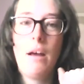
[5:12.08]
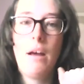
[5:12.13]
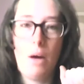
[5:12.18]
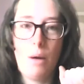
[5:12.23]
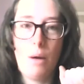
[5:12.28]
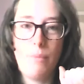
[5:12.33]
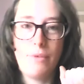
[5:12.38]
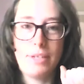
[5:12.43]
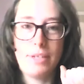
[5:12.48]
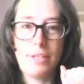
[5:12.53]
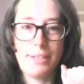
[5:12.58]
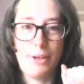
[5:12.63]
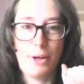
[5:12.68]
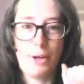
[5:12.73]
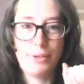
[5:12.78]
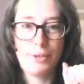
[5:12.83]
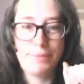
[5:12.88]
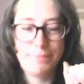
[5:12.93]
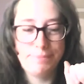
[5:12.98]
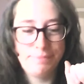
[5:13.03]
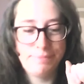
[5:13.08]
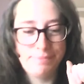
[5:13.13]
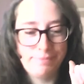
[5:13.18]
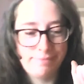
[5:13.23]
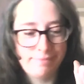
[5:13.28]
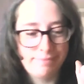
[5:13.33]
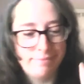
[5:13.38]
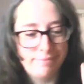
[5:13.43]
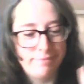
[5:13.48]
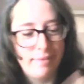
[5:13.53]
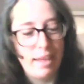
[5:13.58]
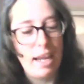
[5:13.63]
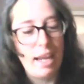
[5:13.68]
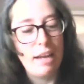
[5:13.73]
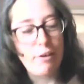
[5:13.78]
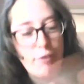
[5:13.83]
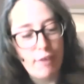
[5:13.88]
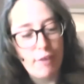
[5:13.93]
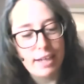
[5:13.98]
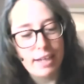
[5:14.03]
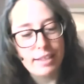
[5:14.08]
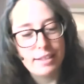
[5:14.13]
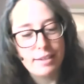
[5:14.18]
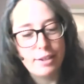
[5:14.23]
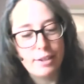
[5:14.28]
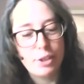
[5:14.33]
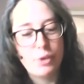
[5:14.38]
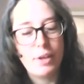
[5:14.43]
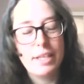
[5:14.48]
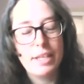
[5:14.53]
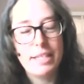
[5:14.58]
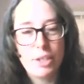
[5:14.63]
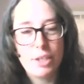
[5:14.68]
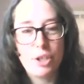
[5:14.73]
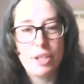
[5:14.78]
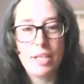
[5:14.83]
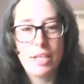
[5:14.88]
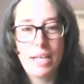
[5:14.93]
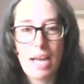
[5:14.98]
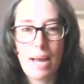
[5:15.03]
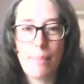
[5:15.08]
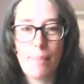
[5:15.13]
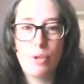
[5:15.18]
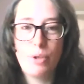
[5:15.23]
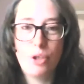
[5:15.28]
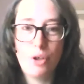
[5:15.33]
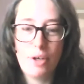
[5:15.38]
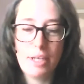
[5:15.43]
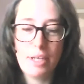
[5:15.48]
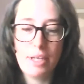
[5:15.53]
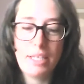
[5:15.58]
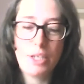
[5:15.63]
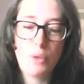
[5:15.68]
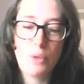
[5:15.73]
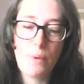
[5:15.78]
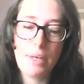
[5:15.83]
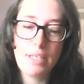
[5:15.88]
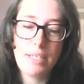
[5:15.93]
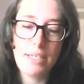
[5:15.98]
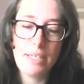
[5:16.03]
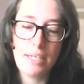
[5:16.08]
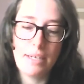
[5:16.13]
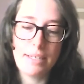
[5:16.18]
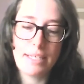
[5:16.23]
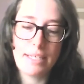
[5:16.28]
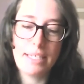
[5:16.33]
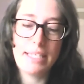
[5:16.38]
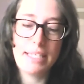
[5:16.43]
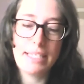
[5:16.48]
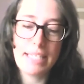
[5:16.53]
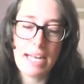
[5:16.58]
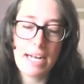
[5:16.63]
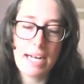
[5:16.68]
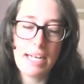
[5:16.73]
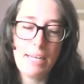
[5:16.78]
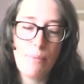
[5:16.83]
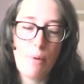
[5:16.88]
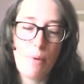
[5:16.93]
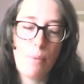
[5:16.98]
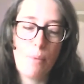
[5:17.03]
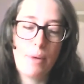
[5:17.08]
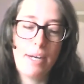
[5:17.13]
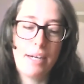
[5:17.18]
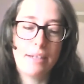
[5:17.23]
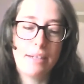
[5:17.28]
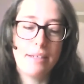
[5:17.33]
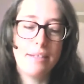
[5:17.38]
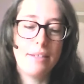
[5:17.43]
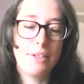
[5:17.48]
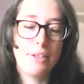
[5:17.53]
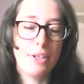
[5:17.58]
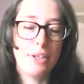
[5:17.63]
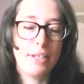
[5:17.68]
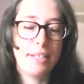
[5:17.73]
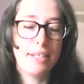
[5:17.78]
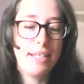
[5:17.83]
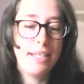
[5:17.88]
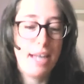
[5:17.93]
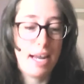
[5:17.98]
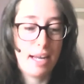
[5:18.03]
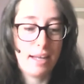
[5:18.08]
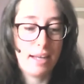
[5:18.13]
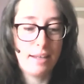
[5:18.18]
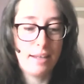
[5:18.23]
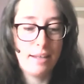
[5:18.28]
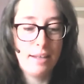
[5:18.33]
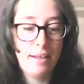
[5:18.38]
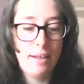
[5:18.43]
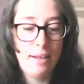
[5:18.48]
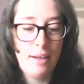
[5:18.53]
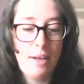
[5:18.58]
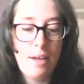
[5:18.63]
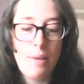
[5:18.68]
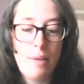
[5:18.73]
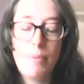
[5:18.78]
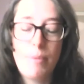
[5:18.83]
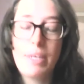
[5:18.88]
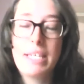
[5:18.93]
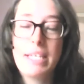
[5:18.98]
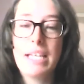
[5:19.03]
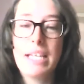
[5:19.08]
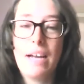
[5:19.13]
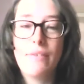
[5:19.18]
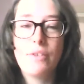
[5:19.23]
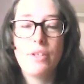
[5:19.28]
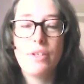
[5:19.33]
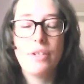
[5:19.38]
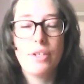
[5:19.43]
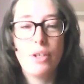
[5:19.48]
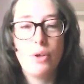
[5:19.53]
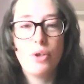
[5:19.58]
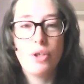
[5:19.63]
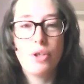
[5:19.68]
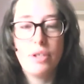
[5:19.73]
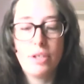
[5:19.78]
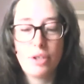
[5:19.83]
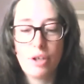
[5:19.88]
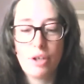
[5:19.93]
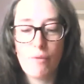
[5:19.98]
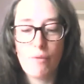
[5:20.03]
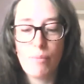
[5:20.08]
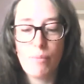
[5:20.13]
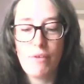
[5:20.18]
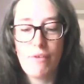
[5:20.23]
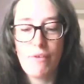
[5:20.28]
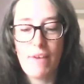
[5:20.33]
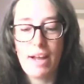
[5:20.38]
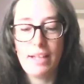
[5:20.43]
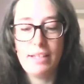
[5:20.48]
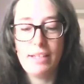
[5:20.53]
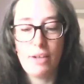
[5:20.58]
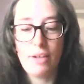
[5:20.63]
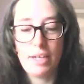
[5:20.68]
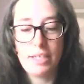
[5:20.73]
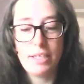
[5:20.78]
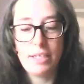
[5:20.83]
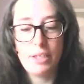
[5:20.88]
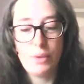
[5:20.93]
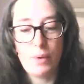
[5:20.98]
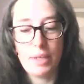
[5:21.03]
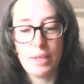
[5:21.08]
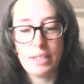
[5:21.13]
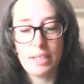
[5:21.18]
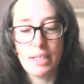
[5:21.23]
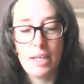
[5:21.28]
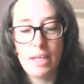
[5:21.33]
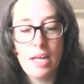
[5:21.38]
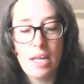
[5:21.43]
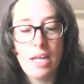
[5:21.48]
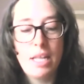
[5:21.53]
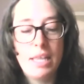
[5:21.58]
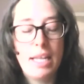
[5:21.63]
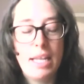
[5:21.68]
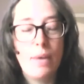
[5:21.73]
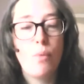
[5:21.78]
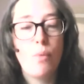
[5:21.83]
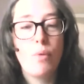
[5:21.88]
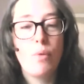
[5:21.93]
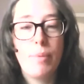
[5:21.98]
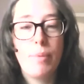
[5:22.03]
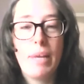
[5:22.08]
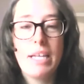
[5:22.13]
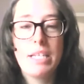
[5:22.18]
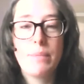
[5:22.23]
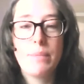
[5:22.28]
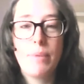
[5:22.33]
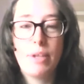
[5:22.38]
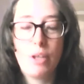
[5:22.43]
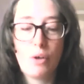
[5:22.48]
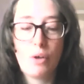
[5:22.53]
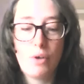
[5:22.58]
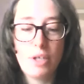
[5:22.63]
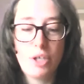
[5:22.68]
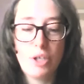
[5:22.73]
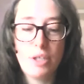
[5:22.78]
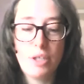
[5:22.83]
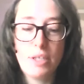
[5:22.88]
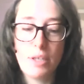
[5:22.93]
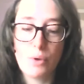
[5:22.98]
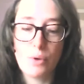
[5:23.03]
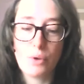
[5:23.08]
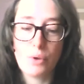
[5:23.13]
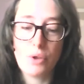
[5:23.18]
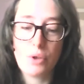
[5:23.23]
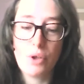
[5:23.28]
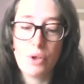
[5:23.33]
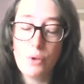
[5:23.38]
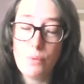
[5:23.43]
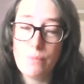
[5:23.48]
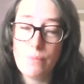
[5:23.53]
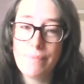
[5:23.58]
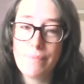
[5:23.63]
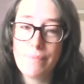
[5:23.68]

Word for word: Obviously not. In fact, the transition that happened during these 20 years is exactly what we're here to discuss today. Because after the socialist government fell in 1920, they were replaced by the Christian Socials, who,